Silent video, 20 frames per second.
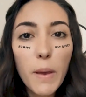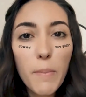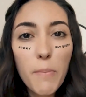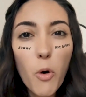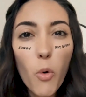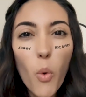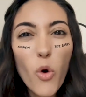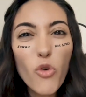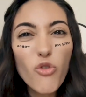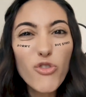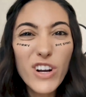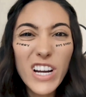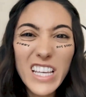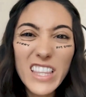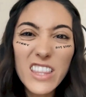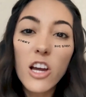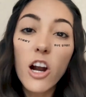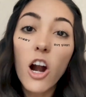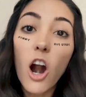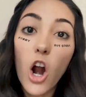people won't
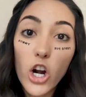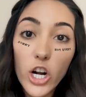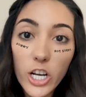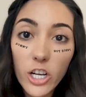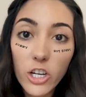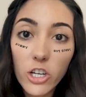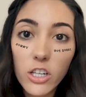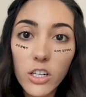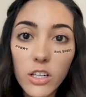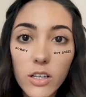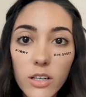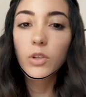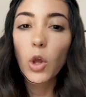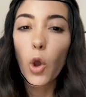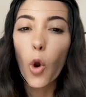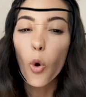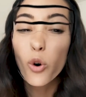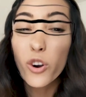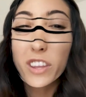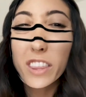read their article, or
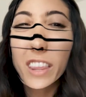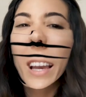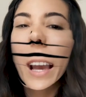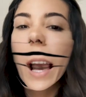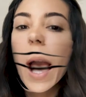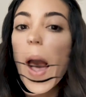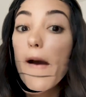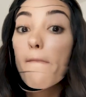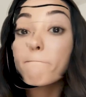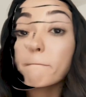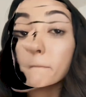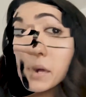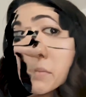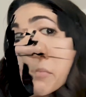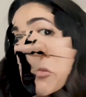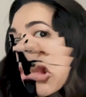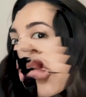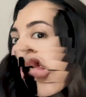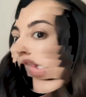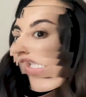think people
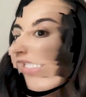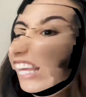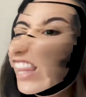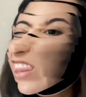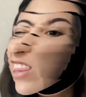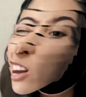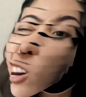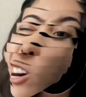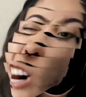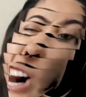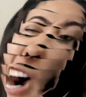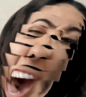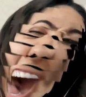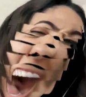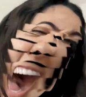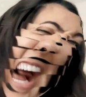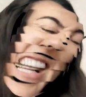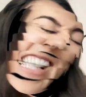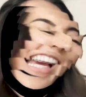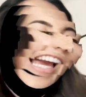twisting their
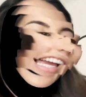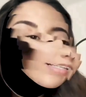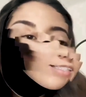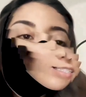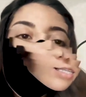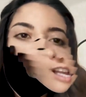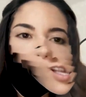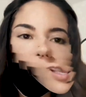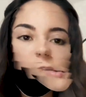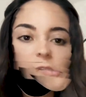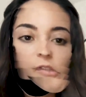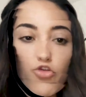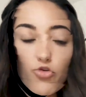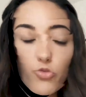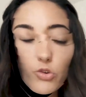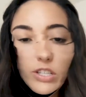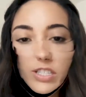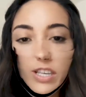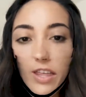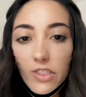content to influence
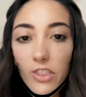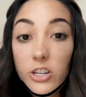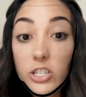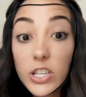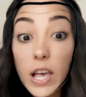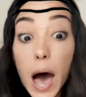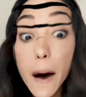others